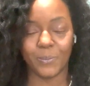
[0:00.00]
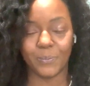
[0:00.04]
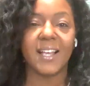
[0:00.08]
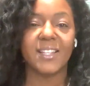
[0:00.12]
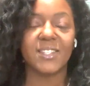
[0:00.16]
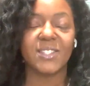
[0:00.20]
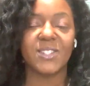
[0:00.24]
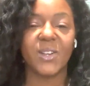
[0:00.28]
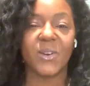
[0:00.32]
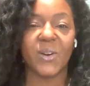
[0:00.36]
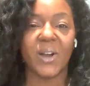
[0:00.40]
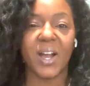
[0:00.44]

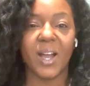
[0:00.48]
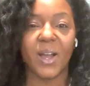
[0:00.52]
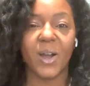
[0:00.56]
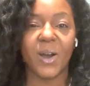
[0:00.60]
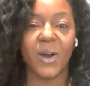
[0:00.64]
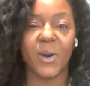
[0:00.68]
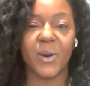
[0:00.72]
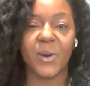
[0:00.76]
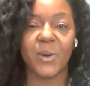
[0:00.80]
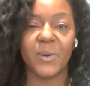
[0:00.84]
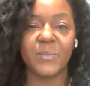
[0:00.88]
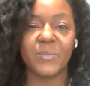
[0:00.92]
So I
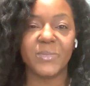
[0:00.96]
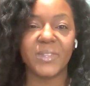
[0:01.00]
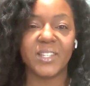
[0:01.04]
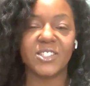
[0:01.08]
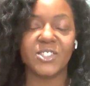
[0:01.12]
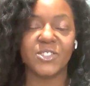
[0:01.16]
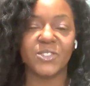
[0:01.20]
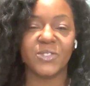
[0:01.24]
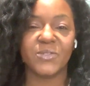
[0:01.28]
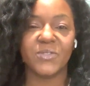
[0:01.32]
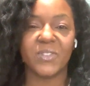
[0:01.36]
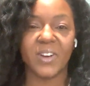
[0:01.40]
hope
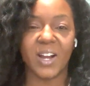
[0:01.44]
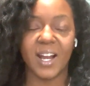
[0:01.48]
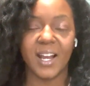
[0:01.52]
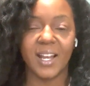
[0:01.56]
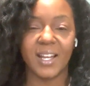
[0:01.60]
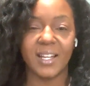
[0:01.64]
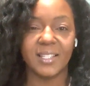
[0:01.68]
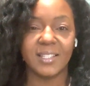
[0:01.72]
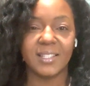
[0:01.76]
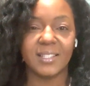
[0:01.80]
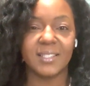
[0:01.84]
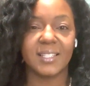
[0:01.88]
that you
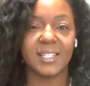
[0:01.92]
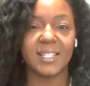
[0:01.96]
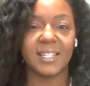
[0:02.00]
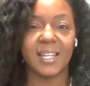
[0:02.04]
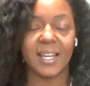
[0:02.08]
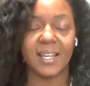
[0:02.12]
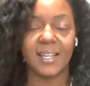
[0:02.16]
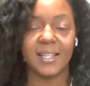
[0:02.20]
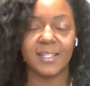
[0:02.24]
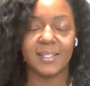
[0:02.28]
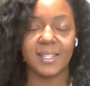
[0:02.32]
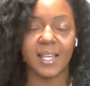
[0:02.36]
find
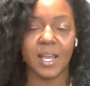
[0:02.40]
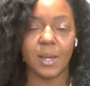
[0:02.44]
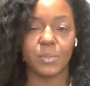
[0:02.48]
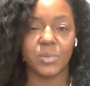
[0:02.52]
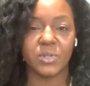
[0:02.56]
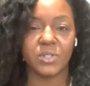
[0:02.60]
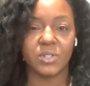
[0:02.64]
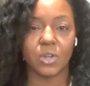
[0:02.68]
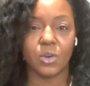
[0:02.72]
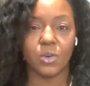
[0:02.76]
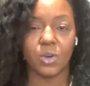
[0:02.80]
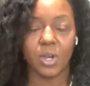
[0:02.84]
today's
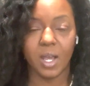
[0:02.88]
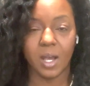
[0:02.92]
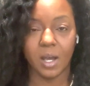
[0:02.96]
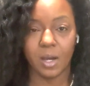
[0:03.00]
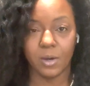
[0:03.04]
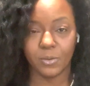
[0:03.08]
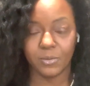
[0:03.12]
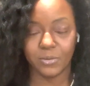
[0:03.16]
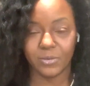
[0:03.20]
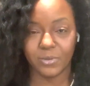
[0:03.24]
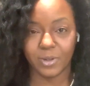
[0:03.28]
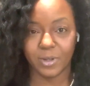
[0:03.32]
episode
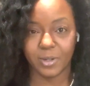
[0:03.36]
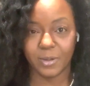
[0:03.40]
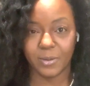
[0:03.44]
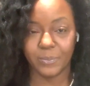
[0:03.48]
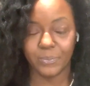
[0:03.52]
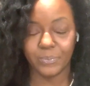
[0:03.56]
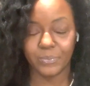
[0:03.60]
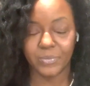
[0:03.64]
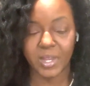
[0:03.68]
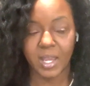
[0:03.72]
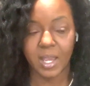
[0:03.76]
helpful.